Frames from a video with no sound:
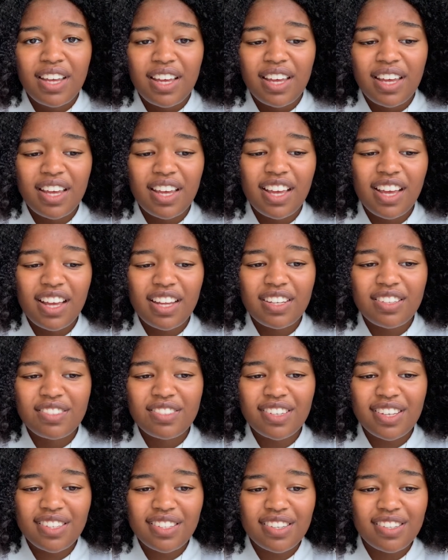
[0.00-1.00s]
And
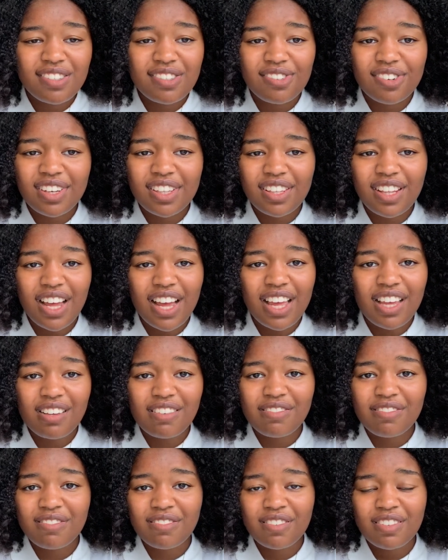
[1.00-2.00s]
just enjoy
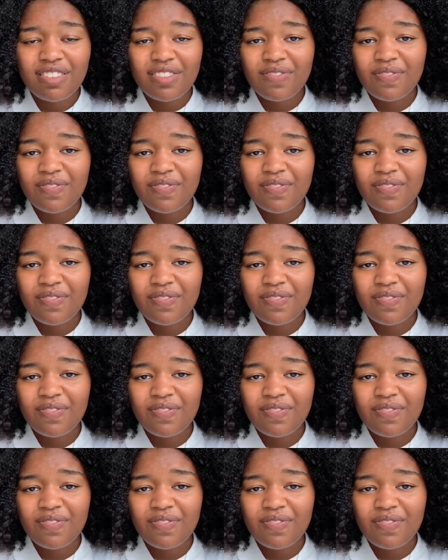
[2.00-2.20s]
life,